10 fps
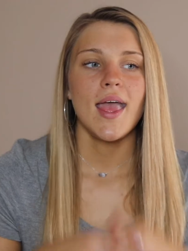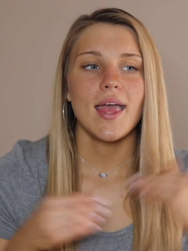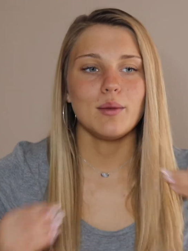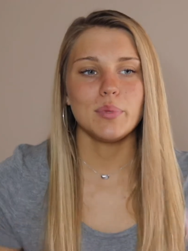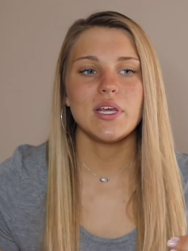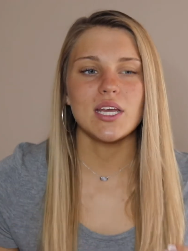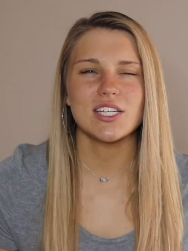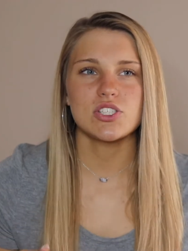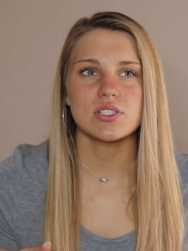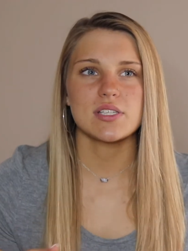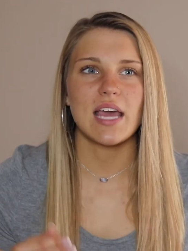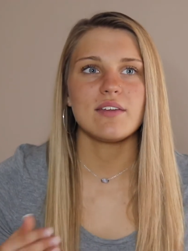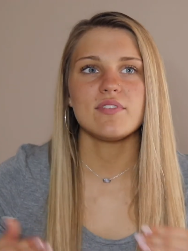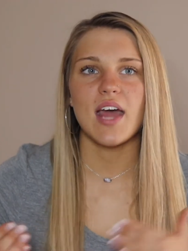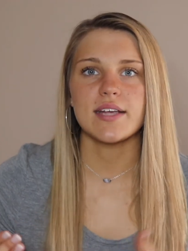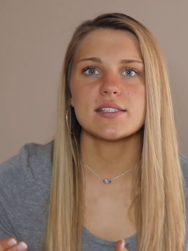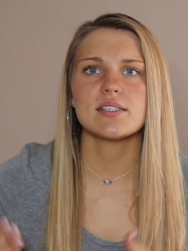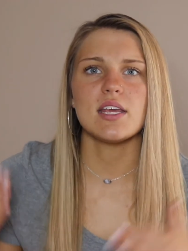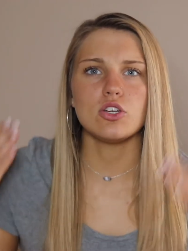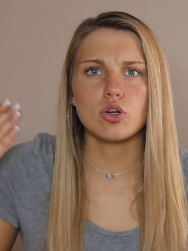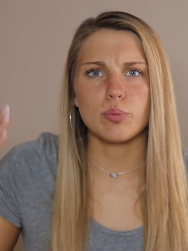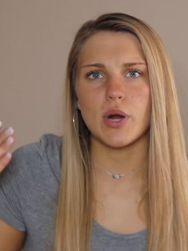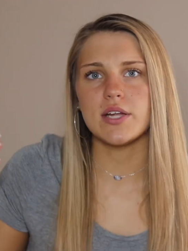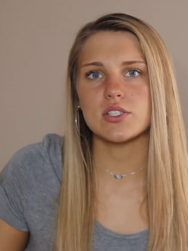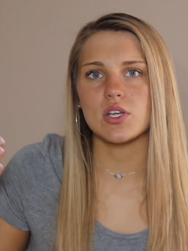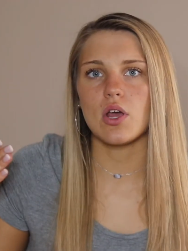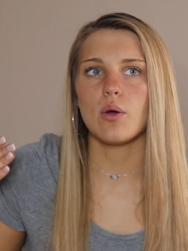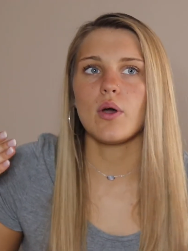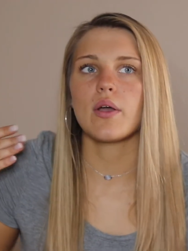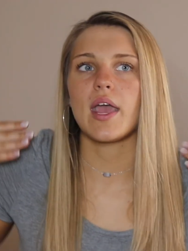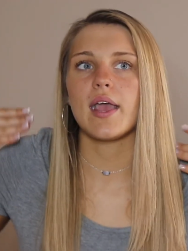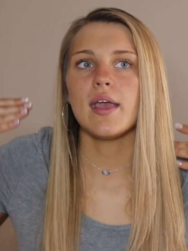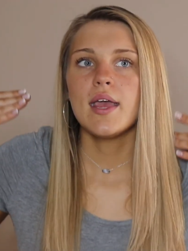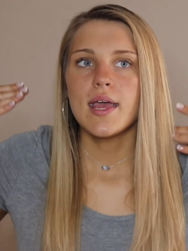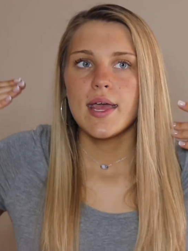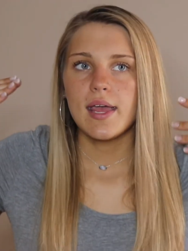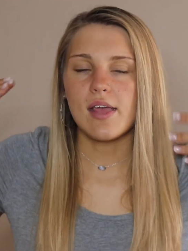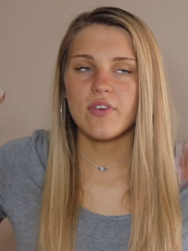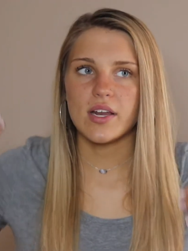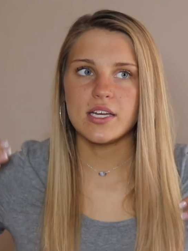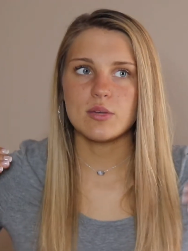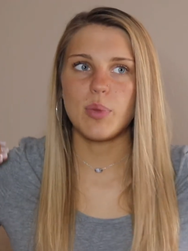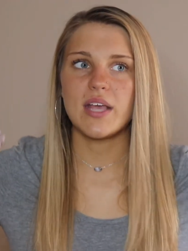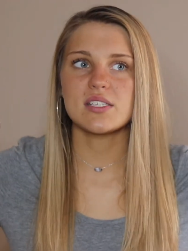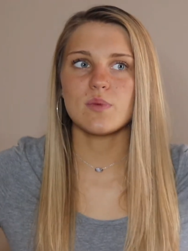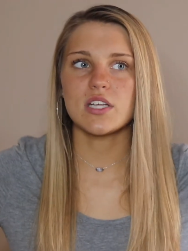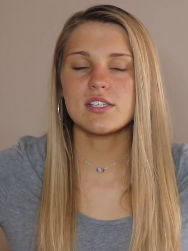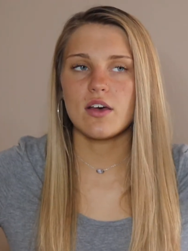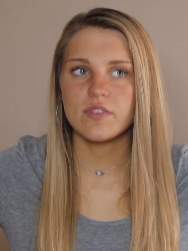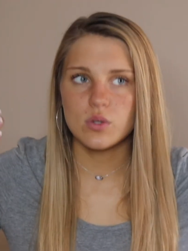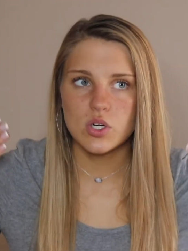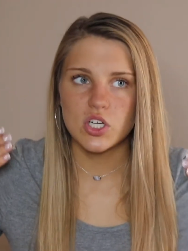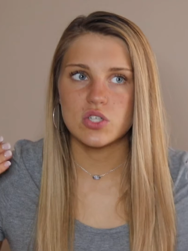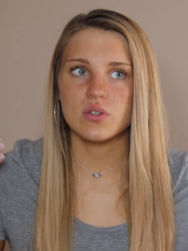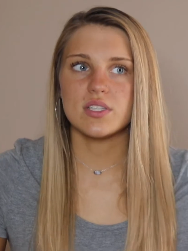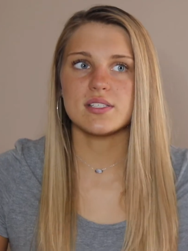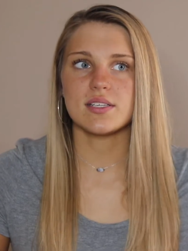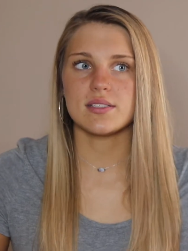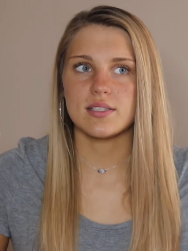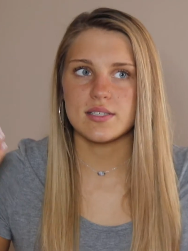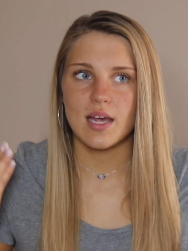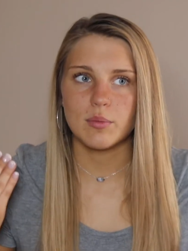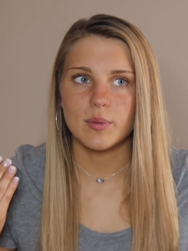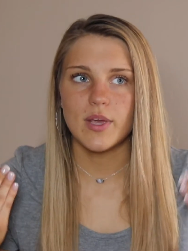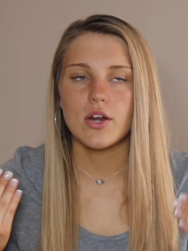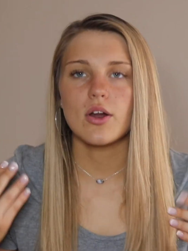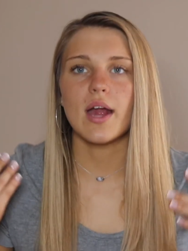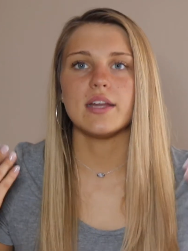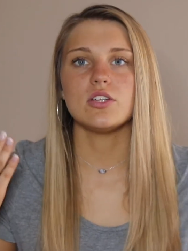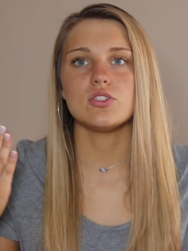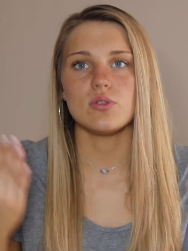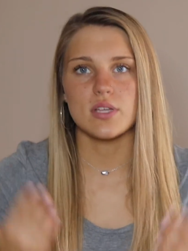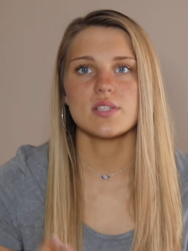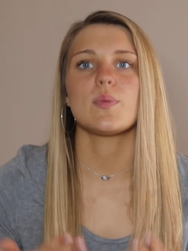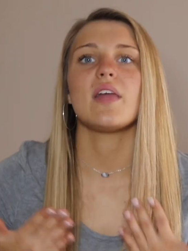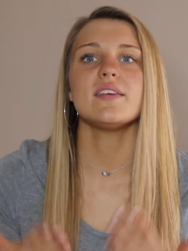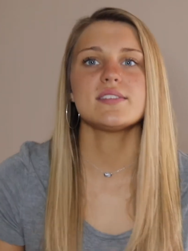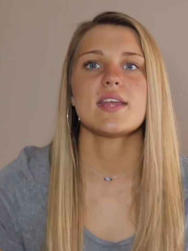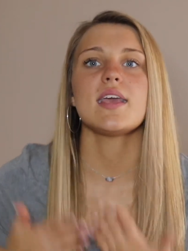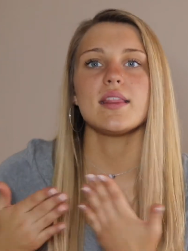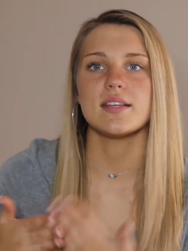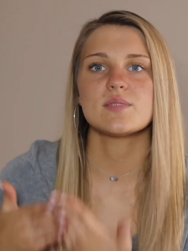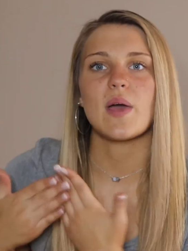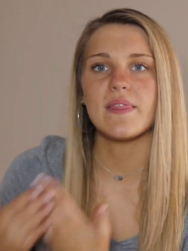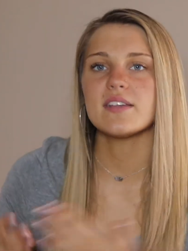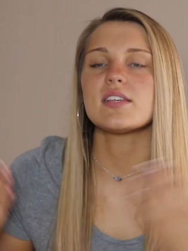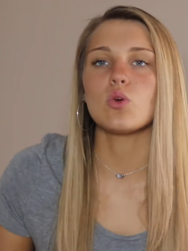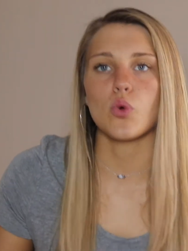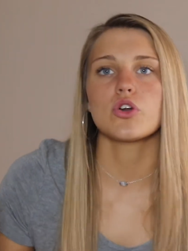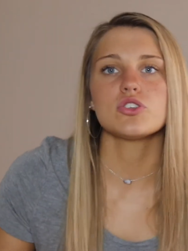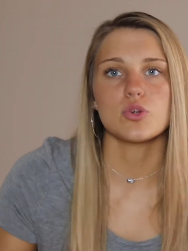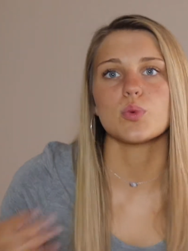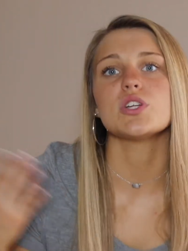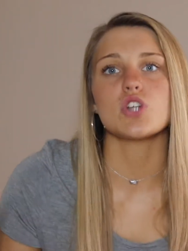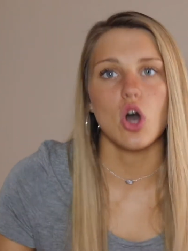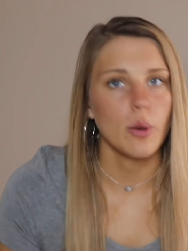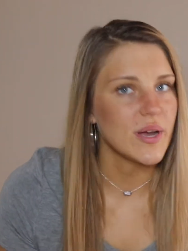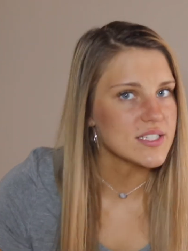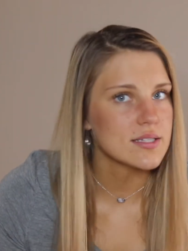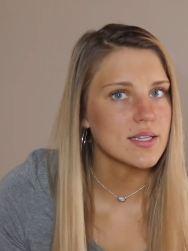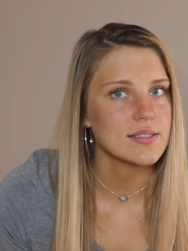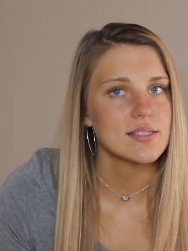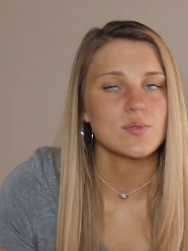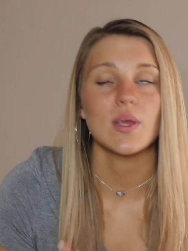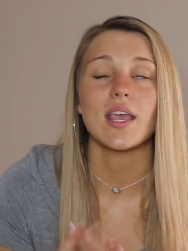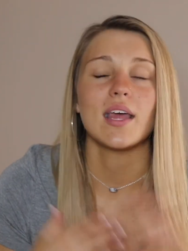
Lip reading: And B, it's just kind of nice in your brain to know, okay, if I need to pace myself in order to do these things in a timely manner, I need to do this by this date and this by this in order to reach all my deadlines this week.